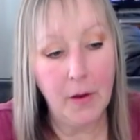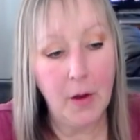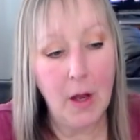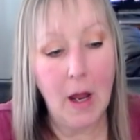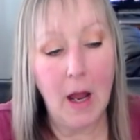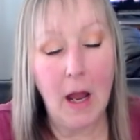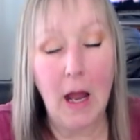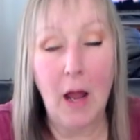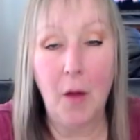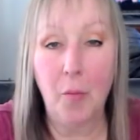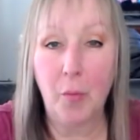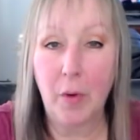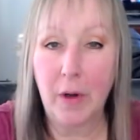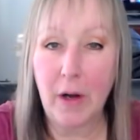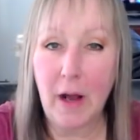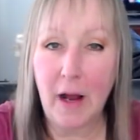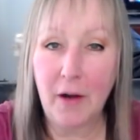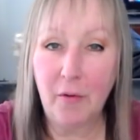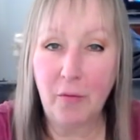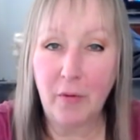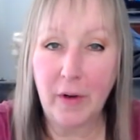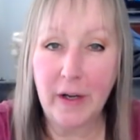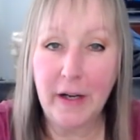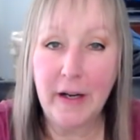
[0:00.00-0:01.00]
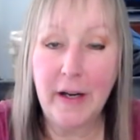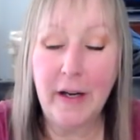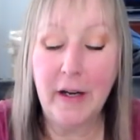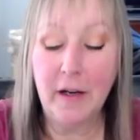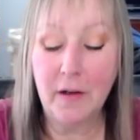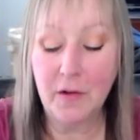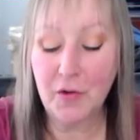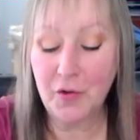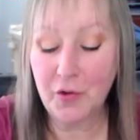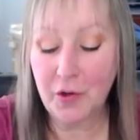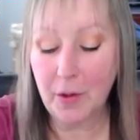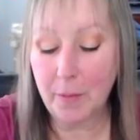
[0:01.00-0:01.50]
And when I reheat
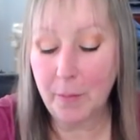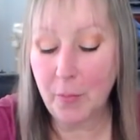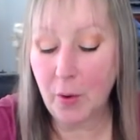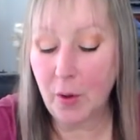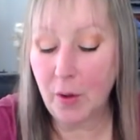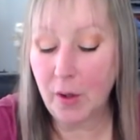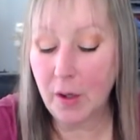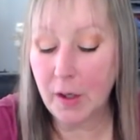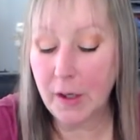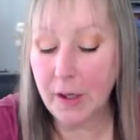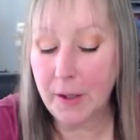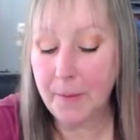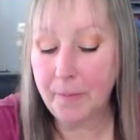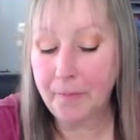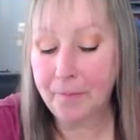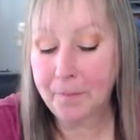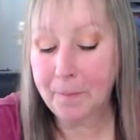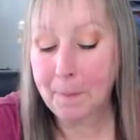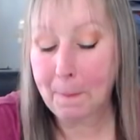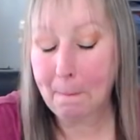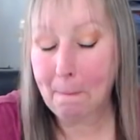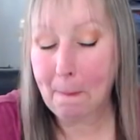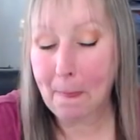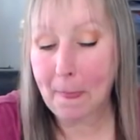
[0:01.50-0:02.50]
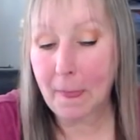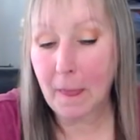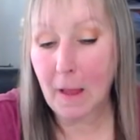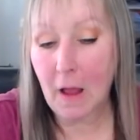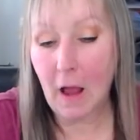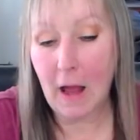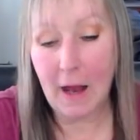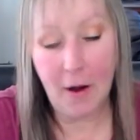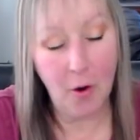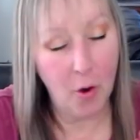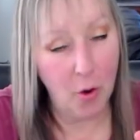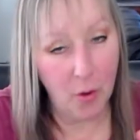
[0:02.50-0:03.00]
Stromboli,
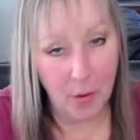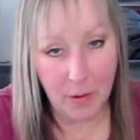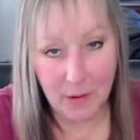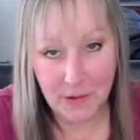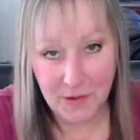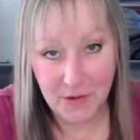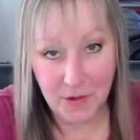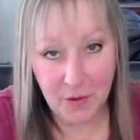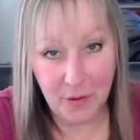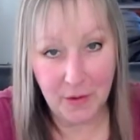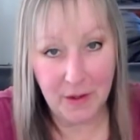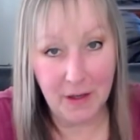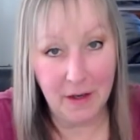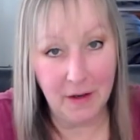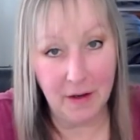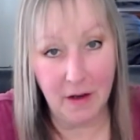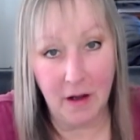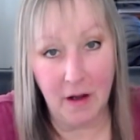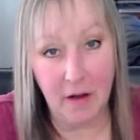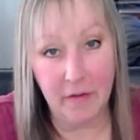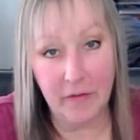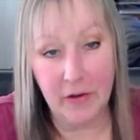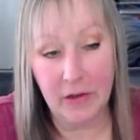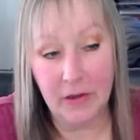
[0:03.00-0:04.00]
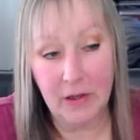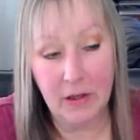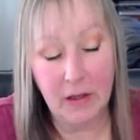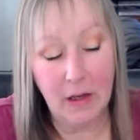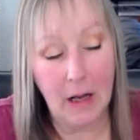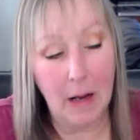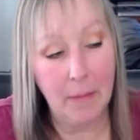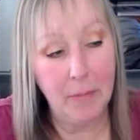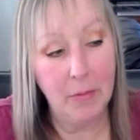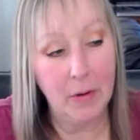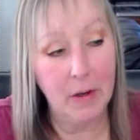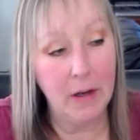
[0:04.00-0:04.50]
I always do it in the oven. I
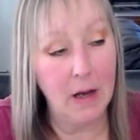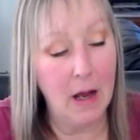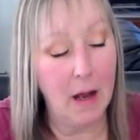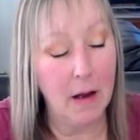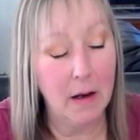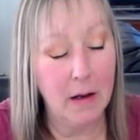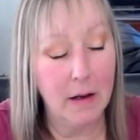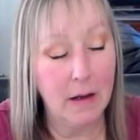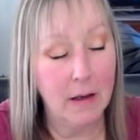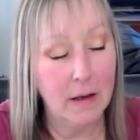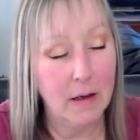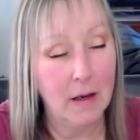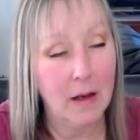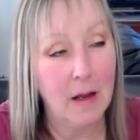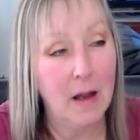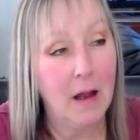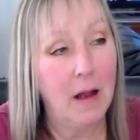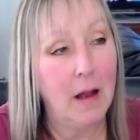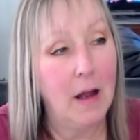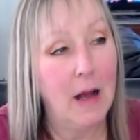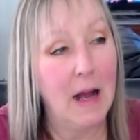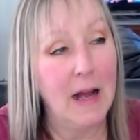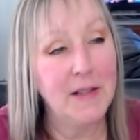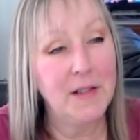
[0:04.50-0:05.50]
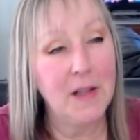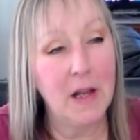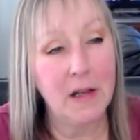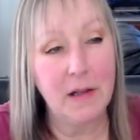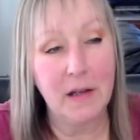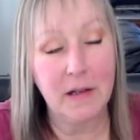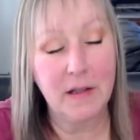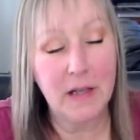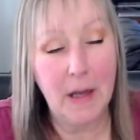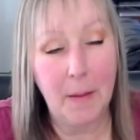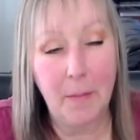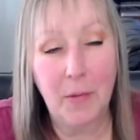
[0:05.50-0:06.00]
set the
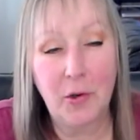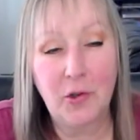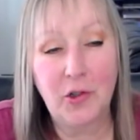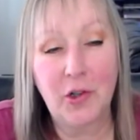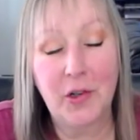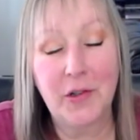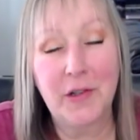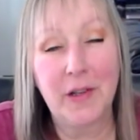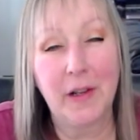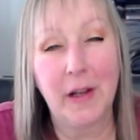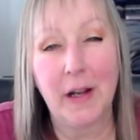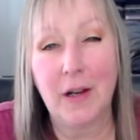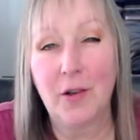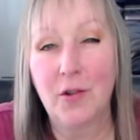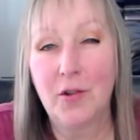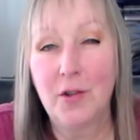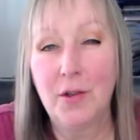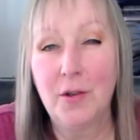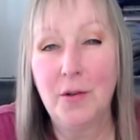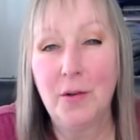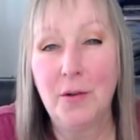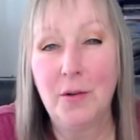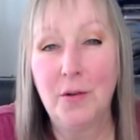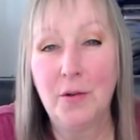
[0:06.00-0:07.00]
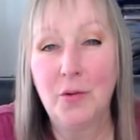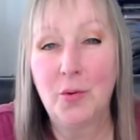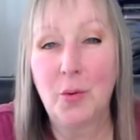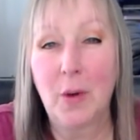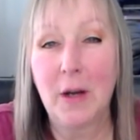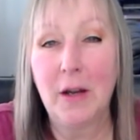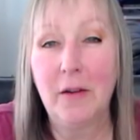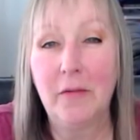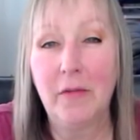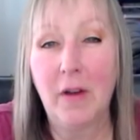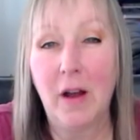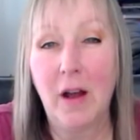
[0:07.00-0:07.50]
temperature to like
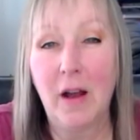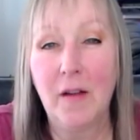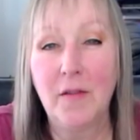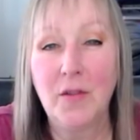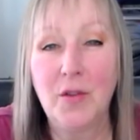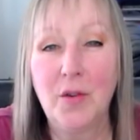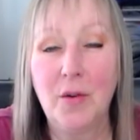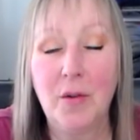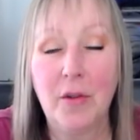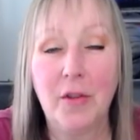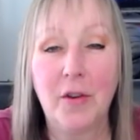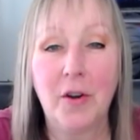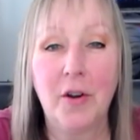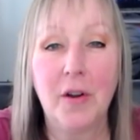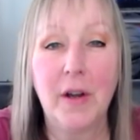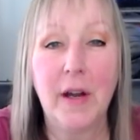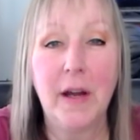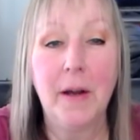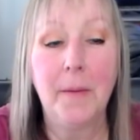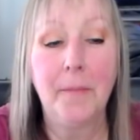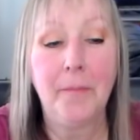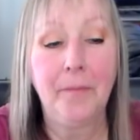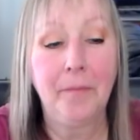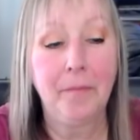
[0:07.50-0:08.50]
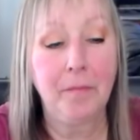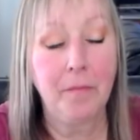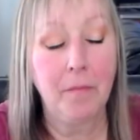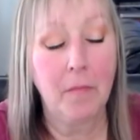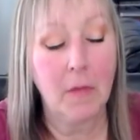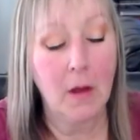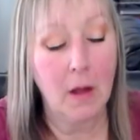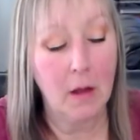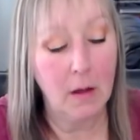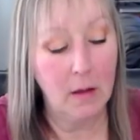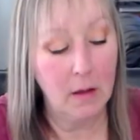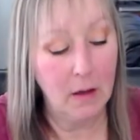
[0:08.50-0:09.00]
225, 230,
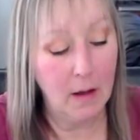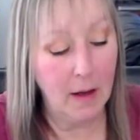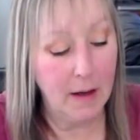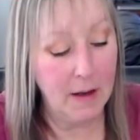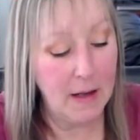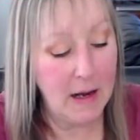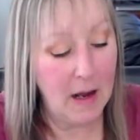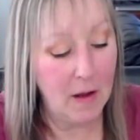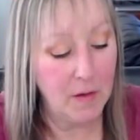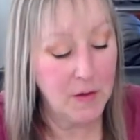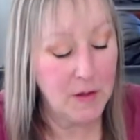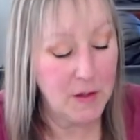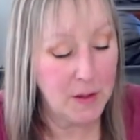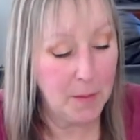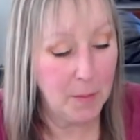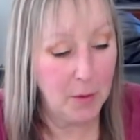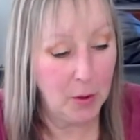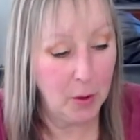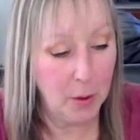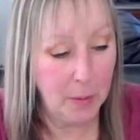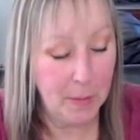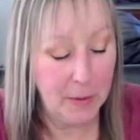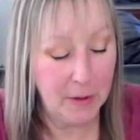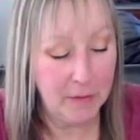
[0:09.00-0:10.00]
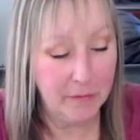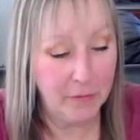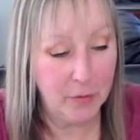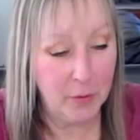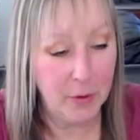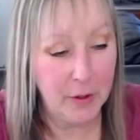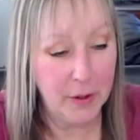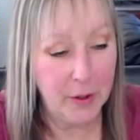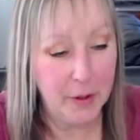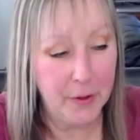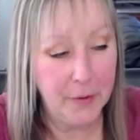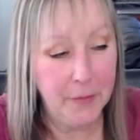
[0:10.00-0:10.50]
lay down some aluminum
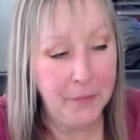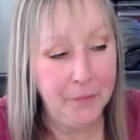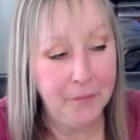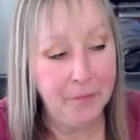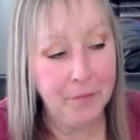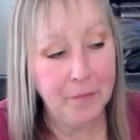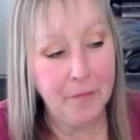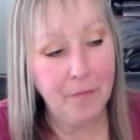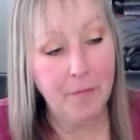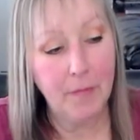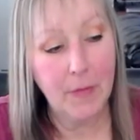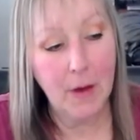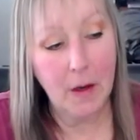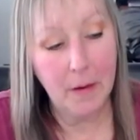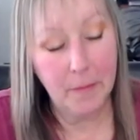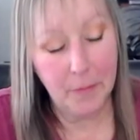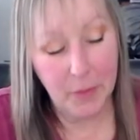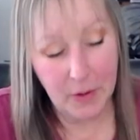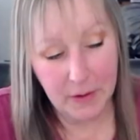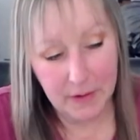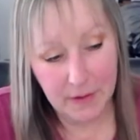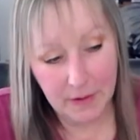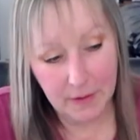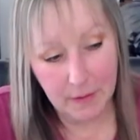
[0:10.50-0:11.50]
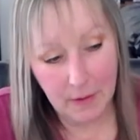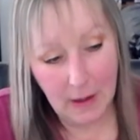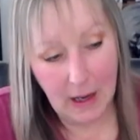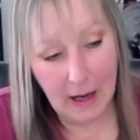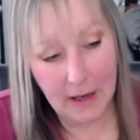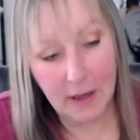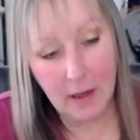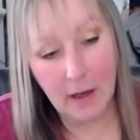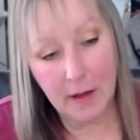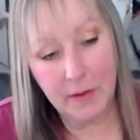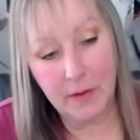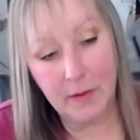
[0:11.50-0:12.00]
foil, I
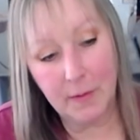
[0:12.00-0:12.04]
cut the